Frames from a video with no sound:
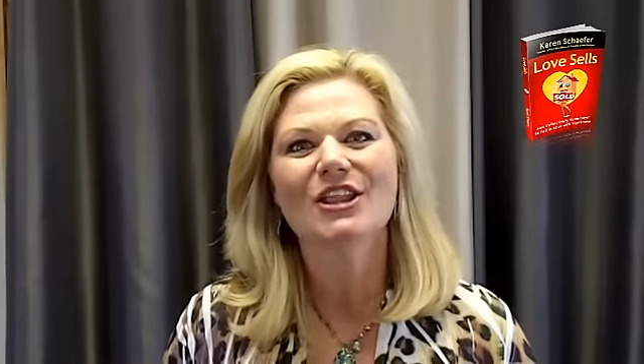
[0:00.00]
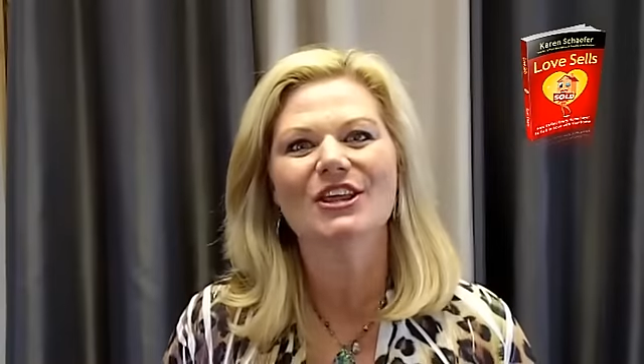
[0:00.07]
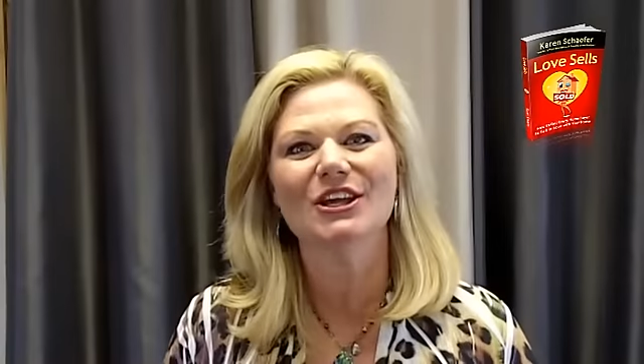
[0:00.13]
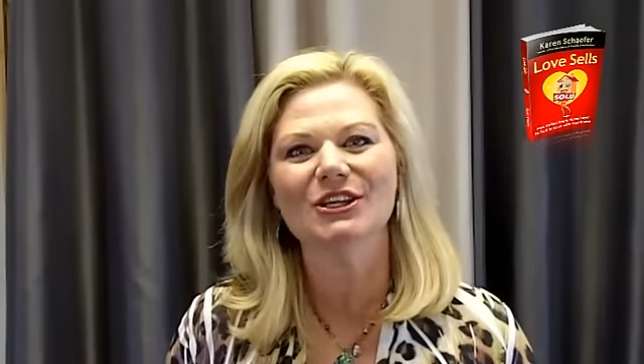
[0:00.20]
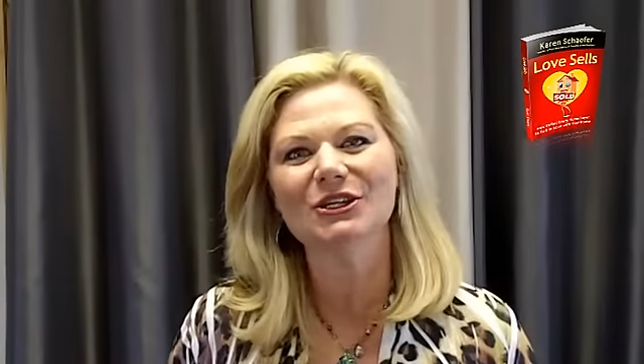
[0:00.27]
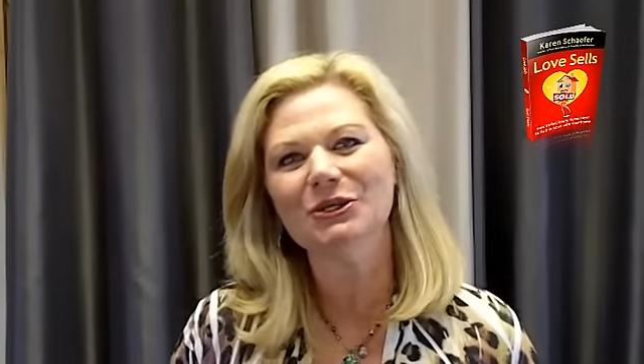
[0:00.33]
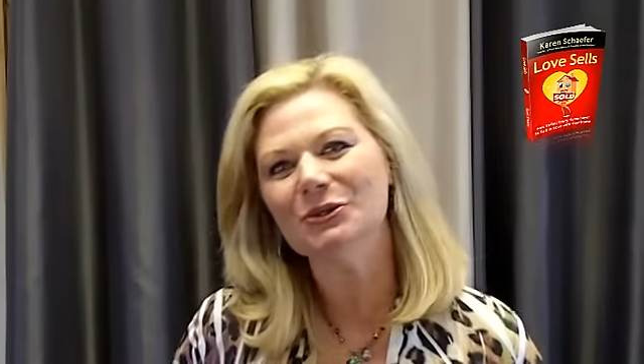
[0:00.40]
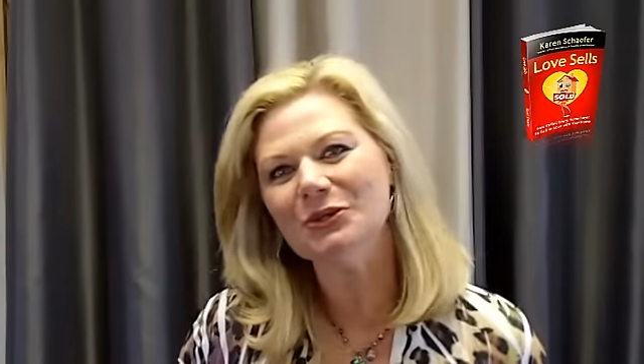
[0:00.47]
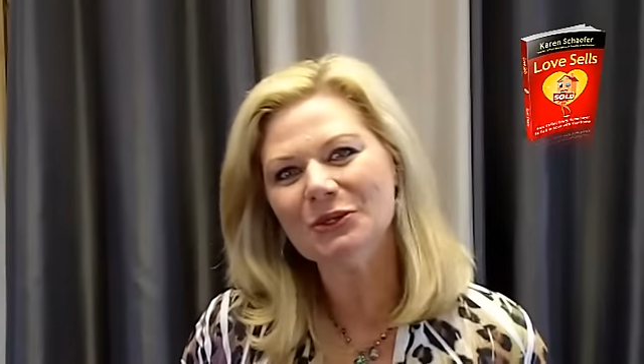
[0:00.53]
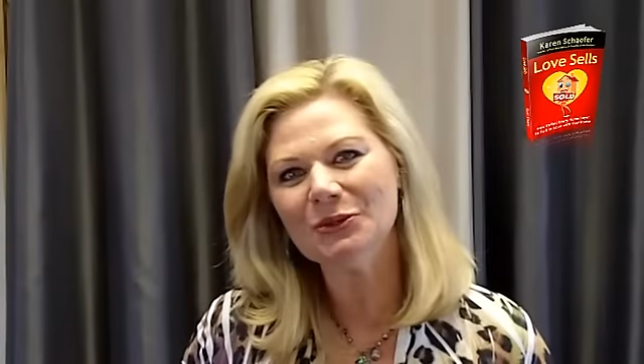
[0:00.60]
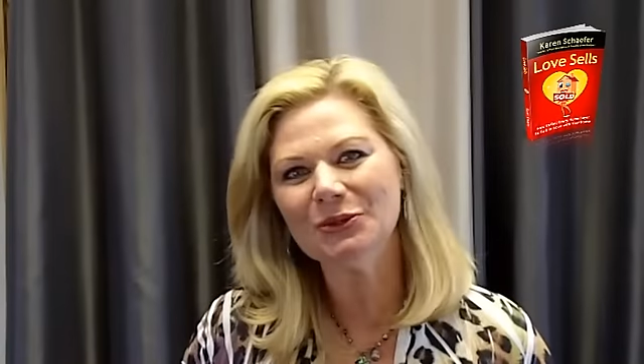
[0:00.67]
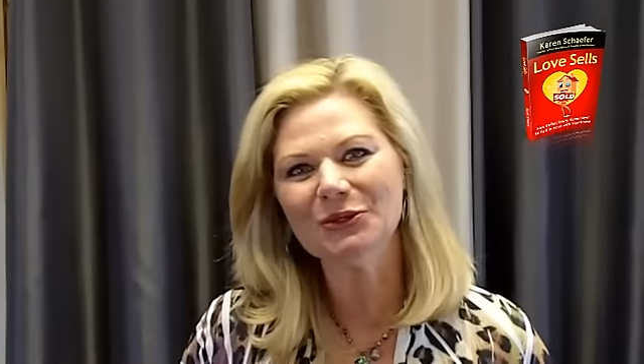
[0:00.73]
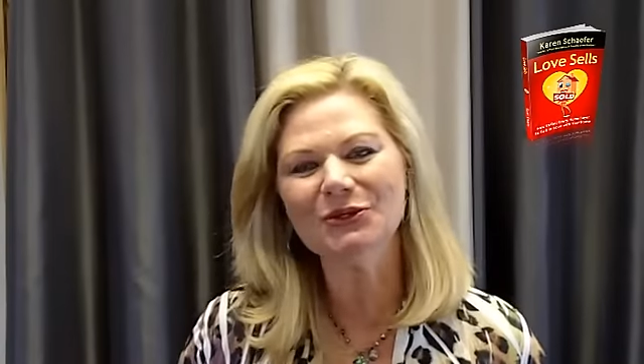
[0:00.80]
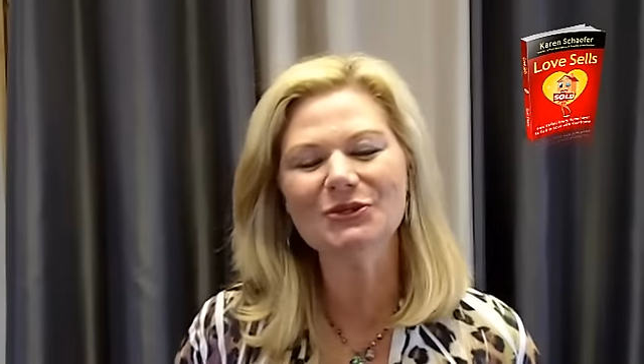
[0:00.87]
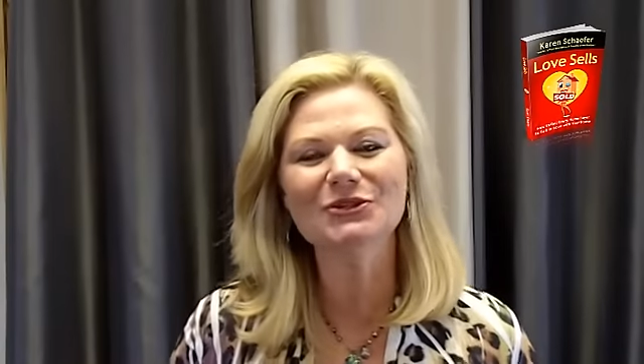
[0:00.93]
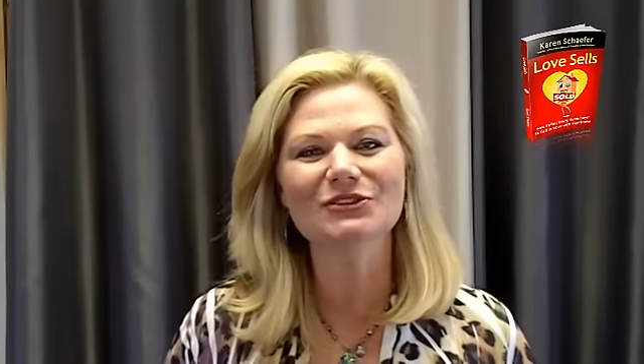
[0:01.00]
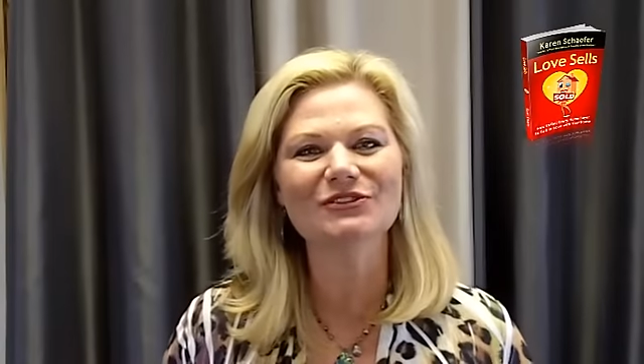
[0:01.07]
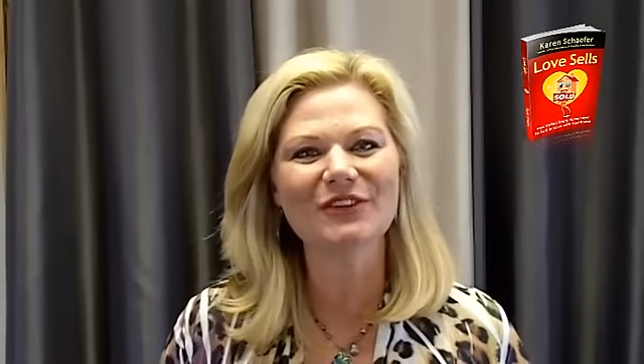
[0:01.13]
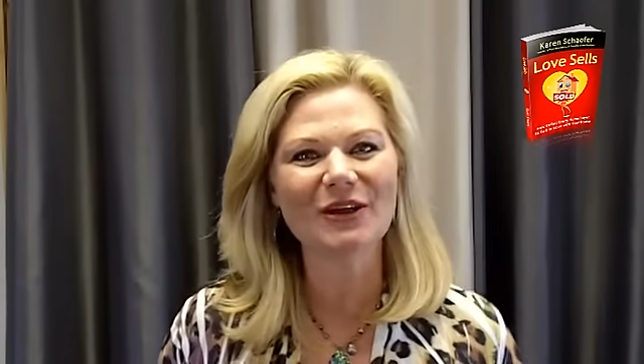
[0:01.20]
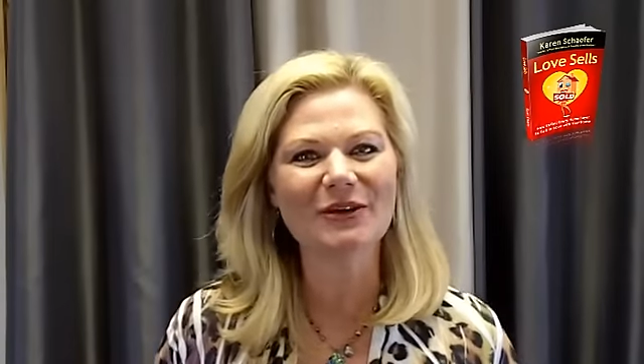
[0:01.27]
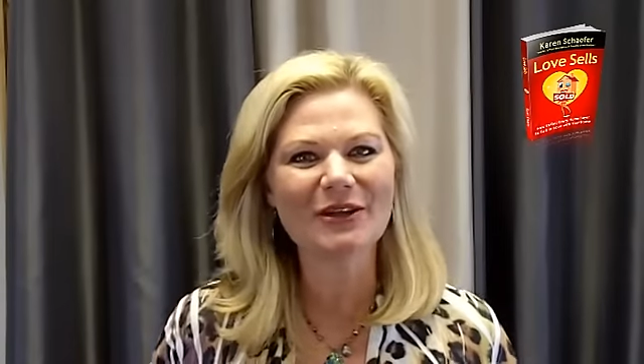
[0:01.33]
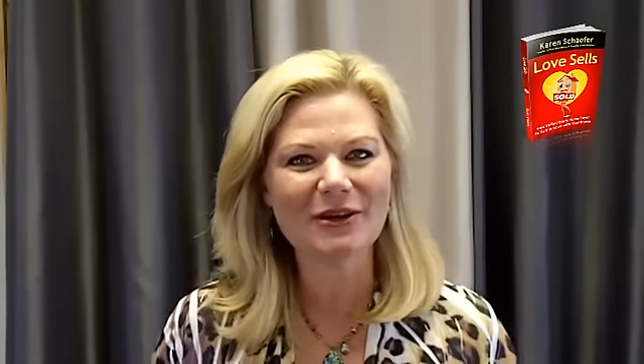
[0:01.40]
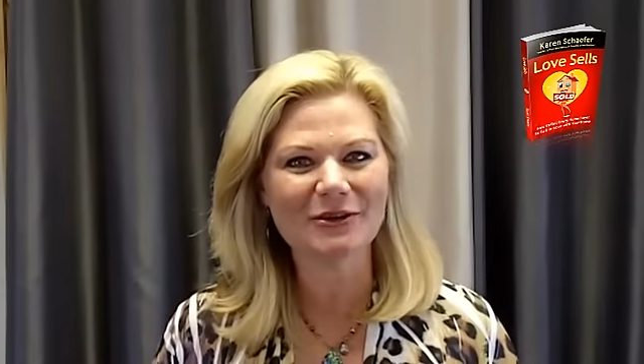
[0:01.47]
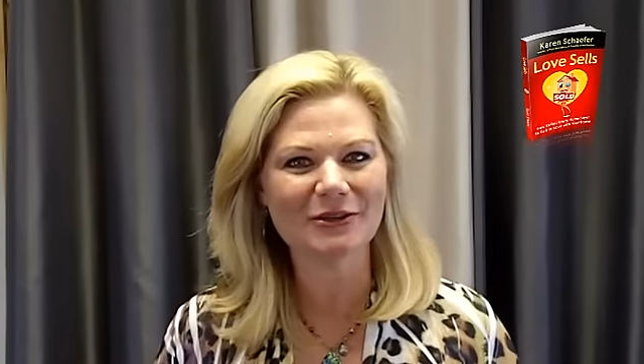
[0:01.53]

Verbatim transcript: that you can order your very